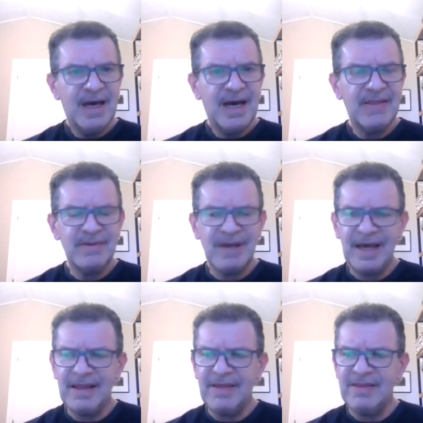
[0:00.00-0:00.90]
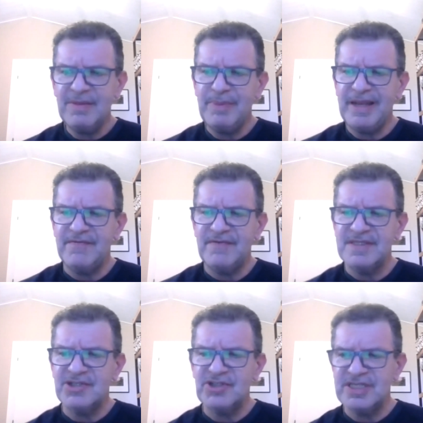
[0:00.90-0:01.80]
Other
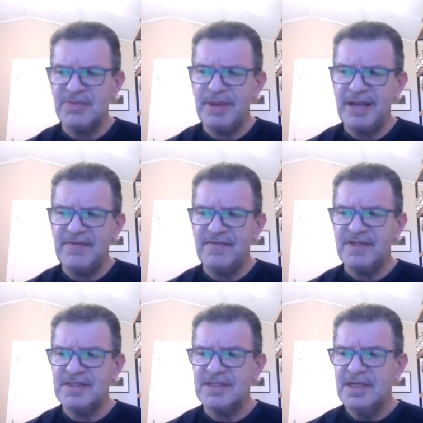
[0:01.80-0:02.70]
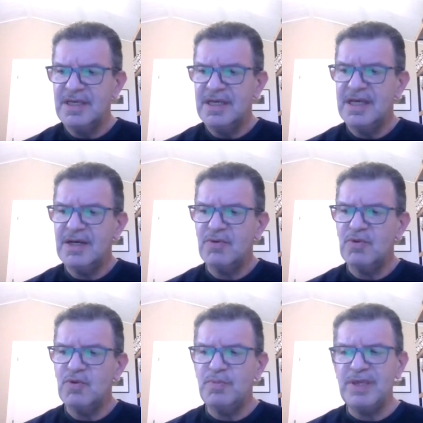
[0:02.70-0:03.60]
benefits, adjacent benefits,
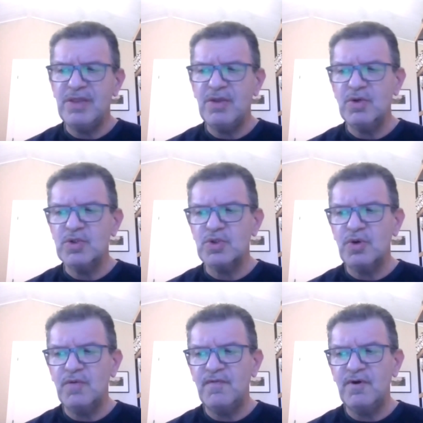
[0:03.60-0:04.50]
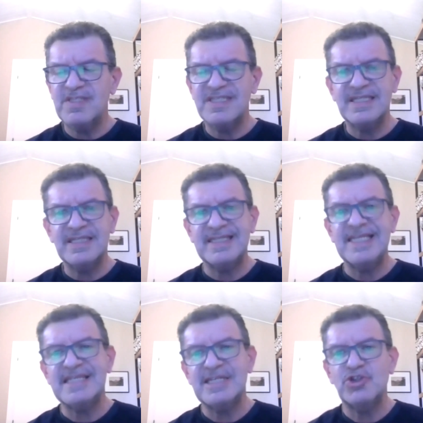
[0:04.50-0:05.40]
would be those of
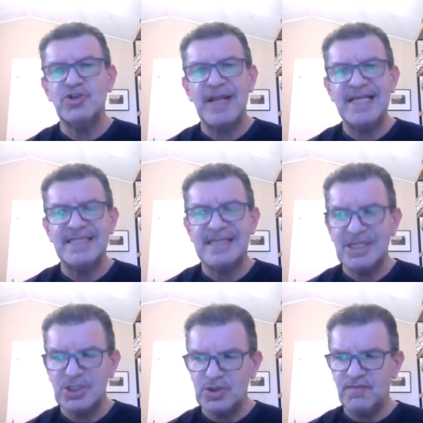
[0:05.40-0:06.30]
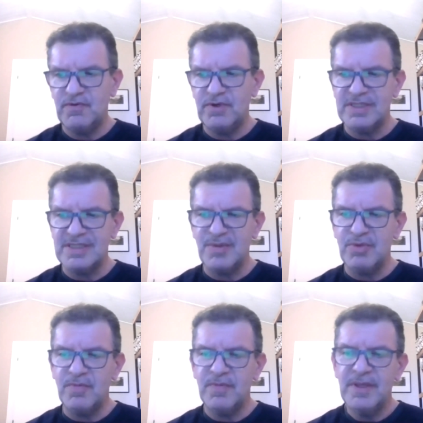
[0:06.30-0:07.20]
decentralization, for
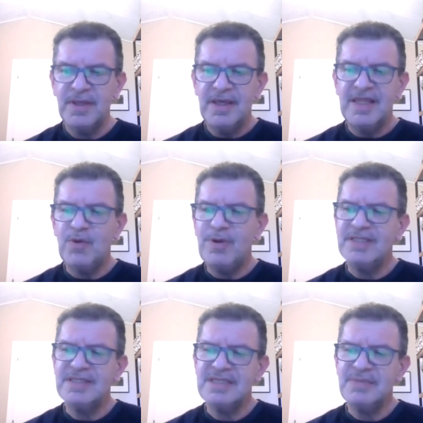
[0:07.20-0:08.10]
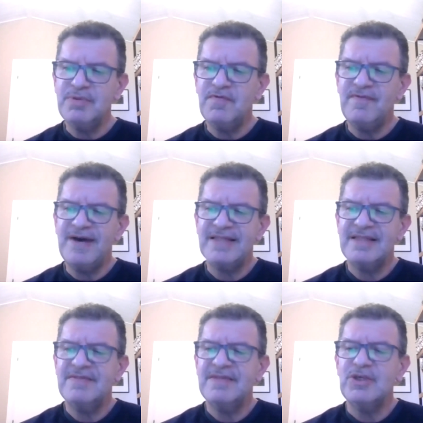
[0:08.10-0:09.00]
example. The one simple fact
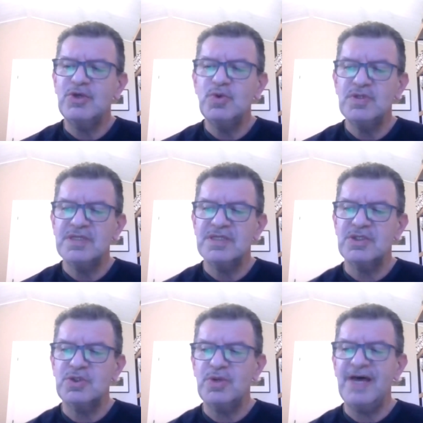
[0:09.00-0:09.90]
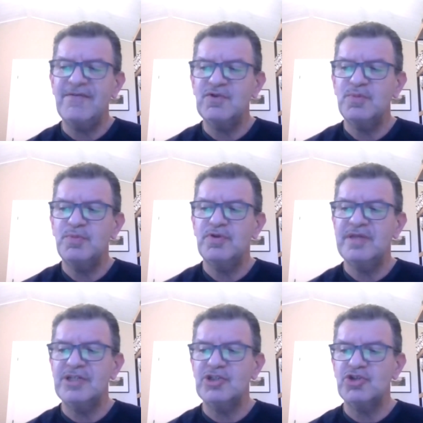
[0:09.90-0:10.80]
that the users don't have to put
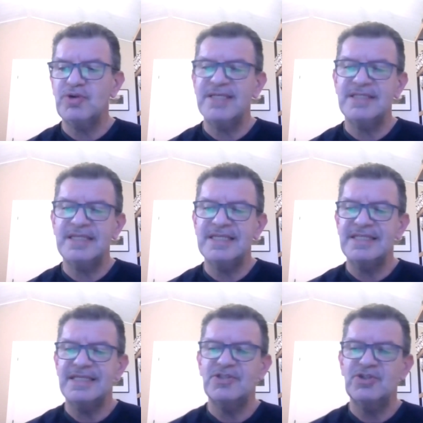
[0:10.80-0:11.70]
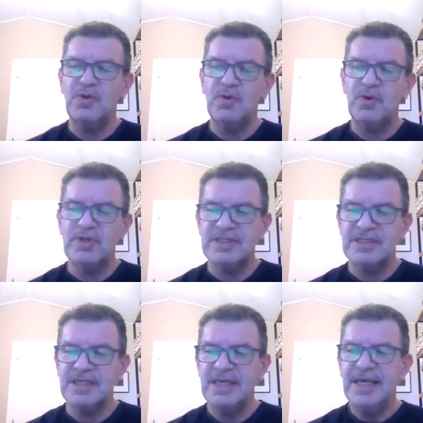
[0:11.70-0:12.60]
their trust in a central authority